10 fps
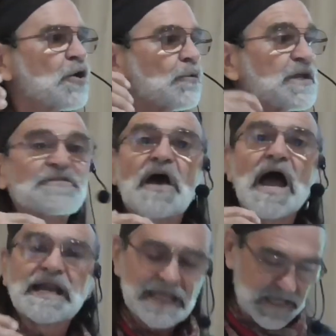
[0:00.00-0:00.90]

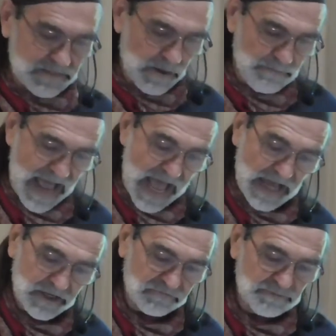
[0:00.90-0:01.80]
residing in the
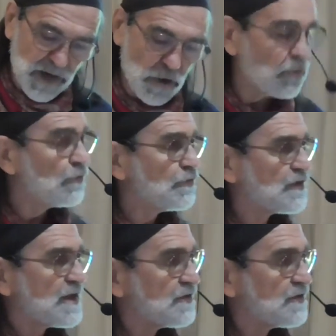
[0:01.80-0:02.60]
bag of bones and